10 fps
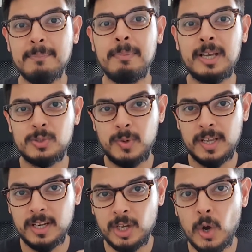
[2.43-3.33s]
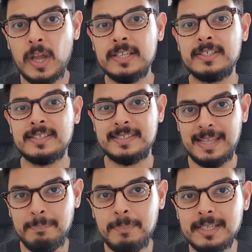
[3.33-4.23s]
because we're gonna go into
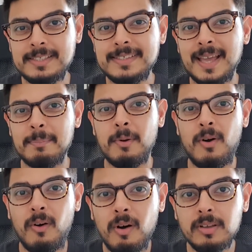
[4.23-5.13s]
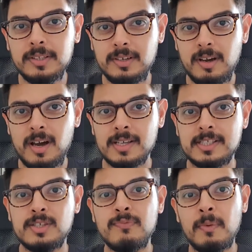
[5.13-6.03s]
step by step all the
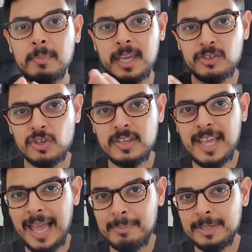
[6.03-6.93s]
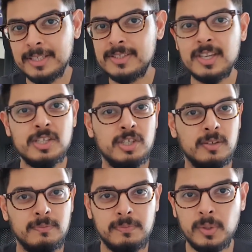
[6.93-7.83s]
costs from kitchen cabinets to
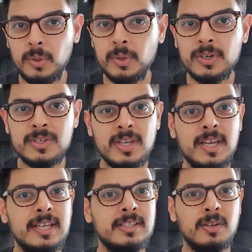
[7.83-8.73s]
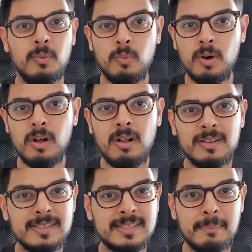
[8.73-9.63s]
the floors to the
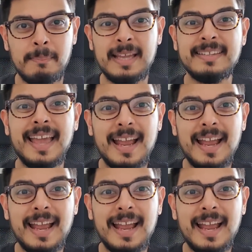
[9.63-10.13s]
walls, cement,